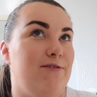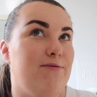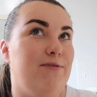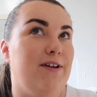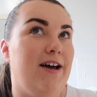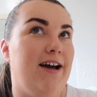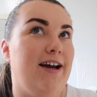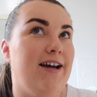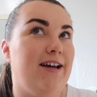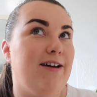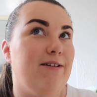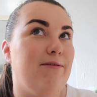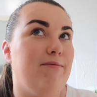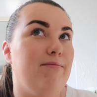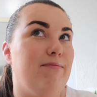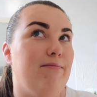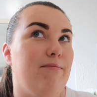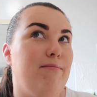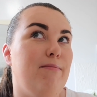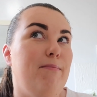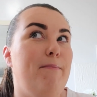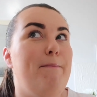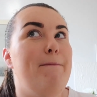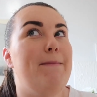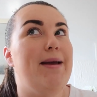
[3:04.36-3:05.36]
of like
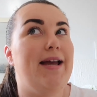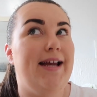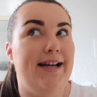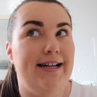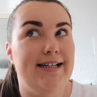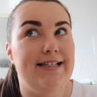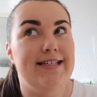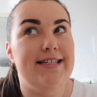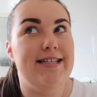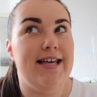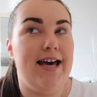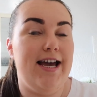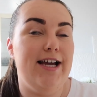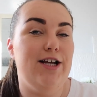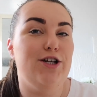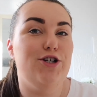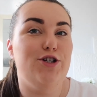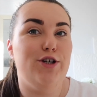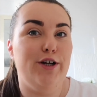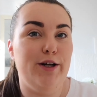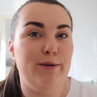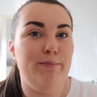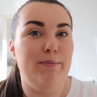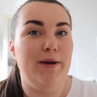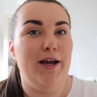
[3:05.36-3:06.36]
means that it
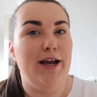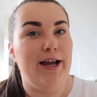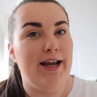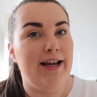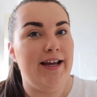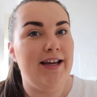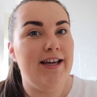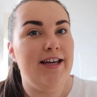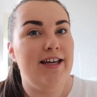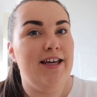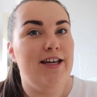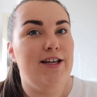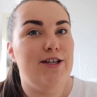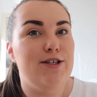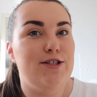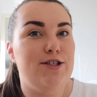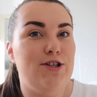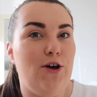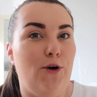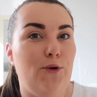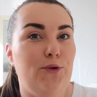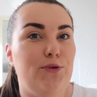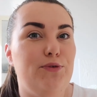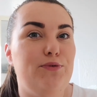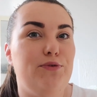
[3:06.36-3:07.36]
should be
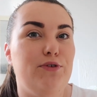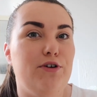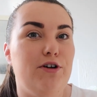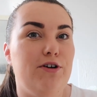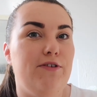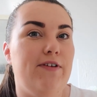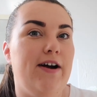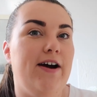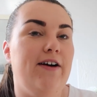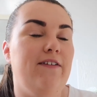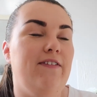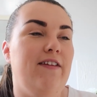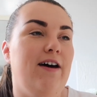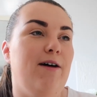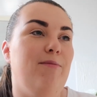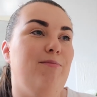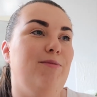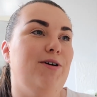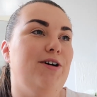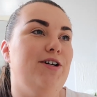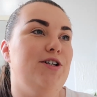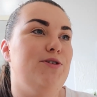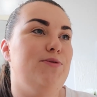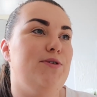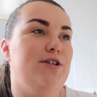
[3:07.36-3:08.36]
sold for around that
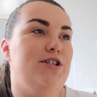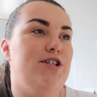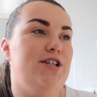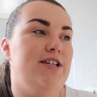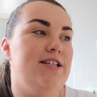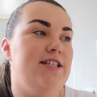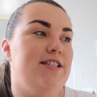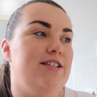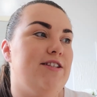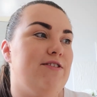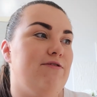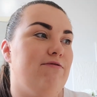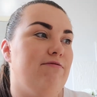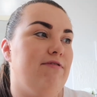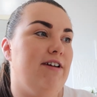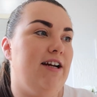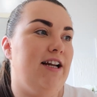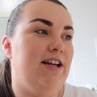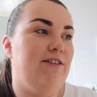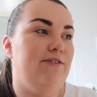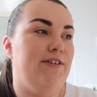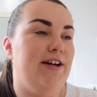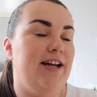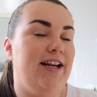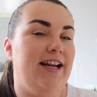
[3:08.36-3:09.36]
much, which is
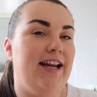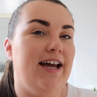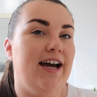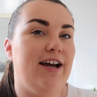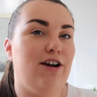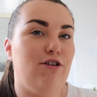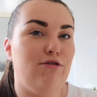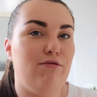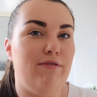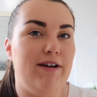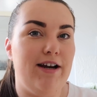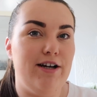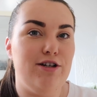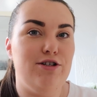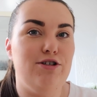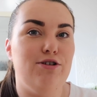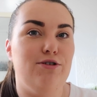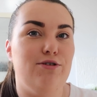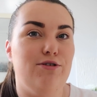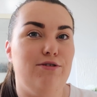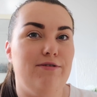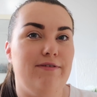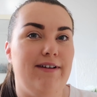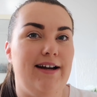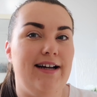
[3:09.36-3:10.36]
really, really like
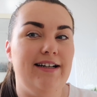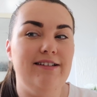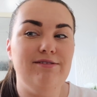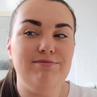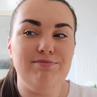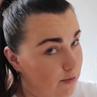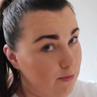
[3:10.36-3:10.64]
reassuring.